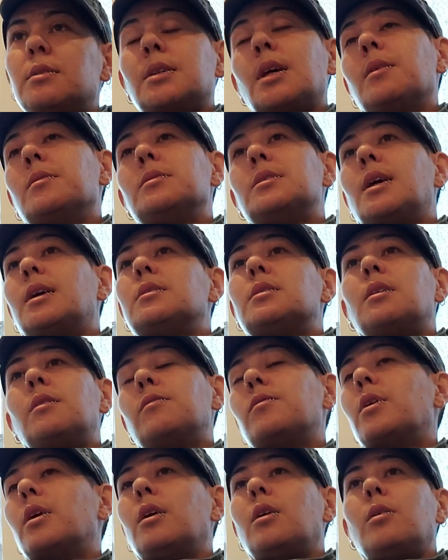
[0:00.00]
I was asking
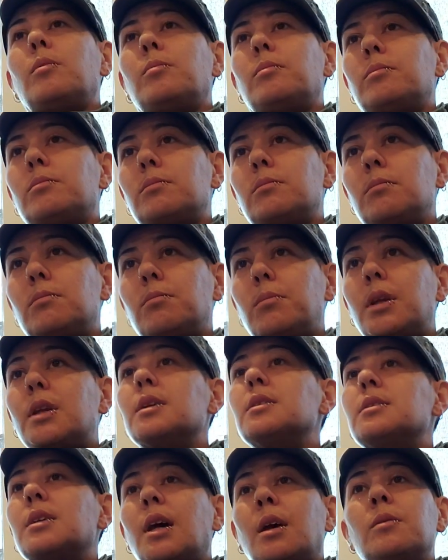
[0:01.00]
for help,
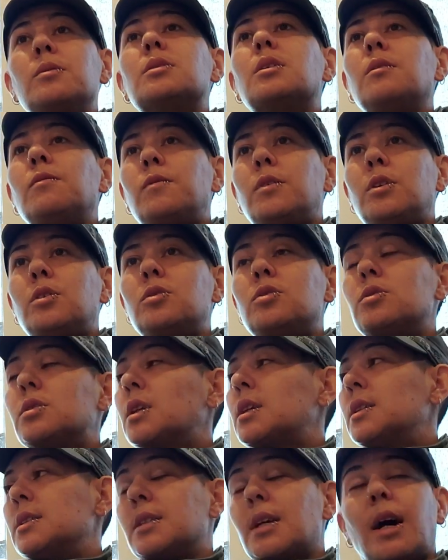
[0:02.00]
because I was confused,
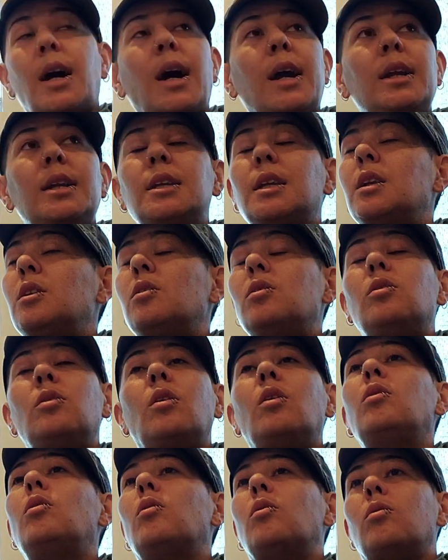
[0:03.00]
because I didn't
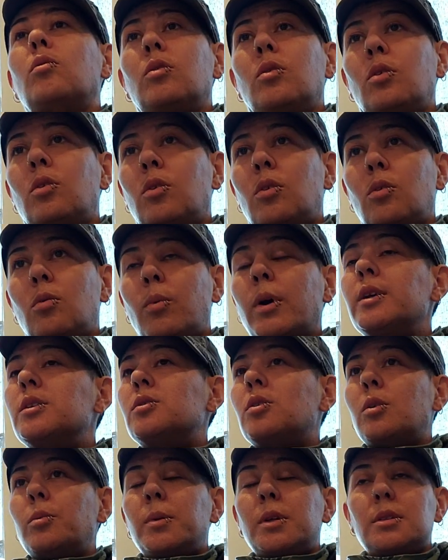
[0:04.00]
know why
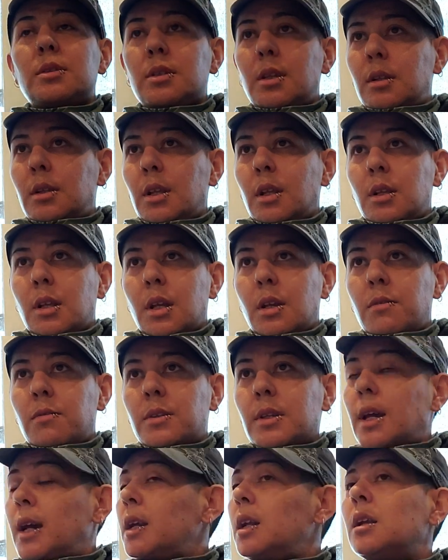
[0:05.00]
Toby suddenly left.
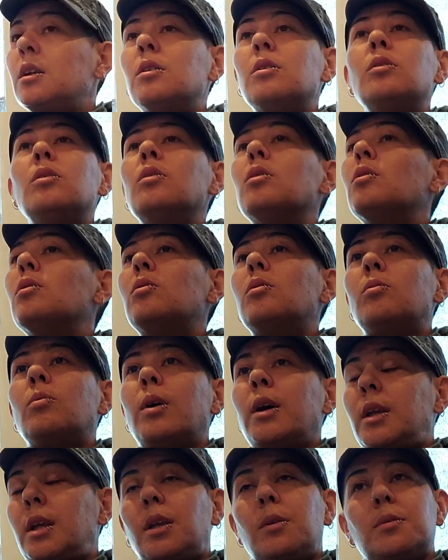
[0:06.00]
I didn't know
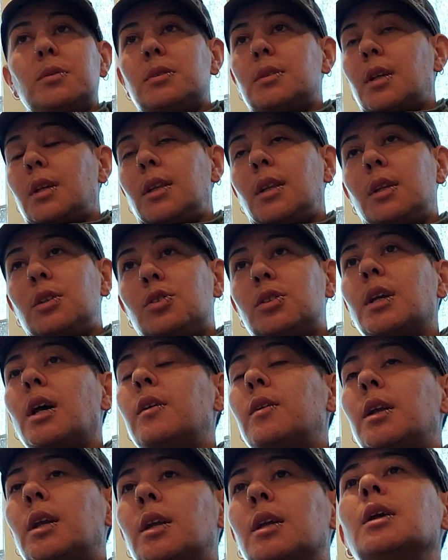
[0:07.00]
why he was suddenly
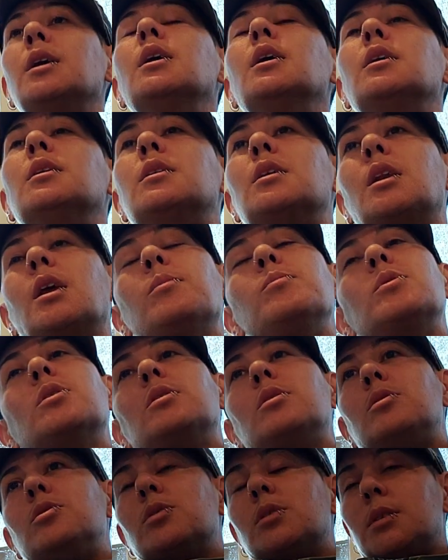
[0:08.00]
shouting that I'm
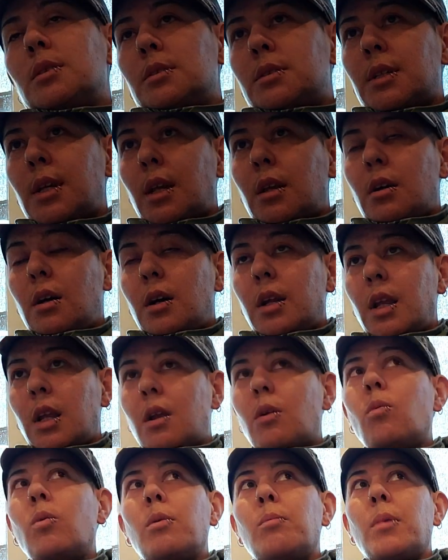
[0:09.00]
delusional and psychotic
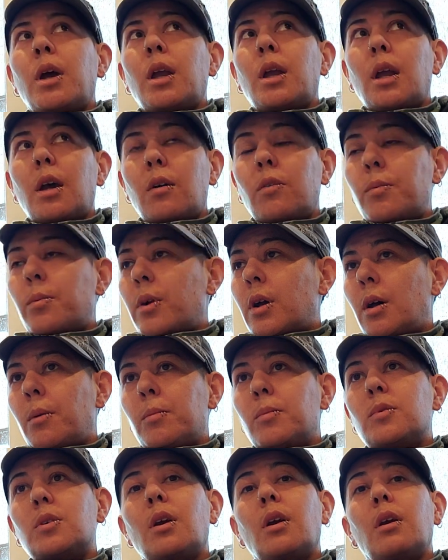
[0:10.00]
when my health
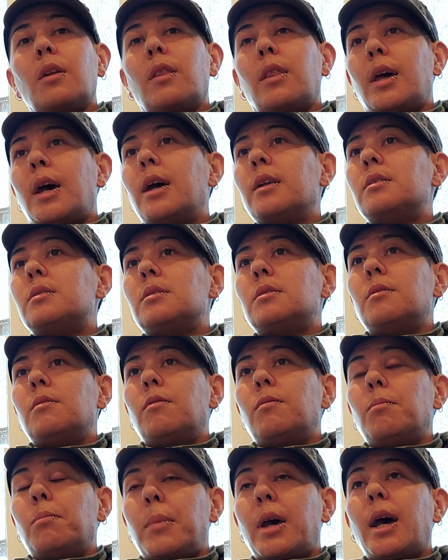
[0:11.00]
problems are that
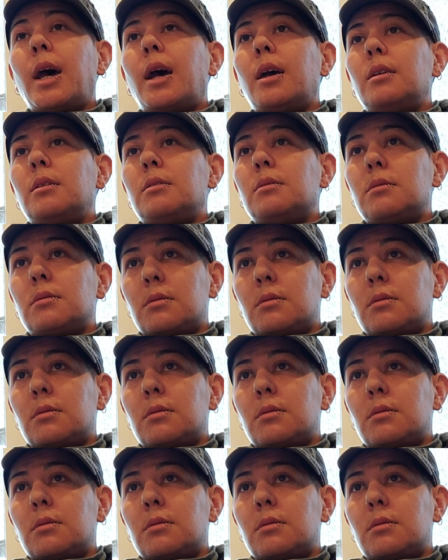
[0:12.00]
bad.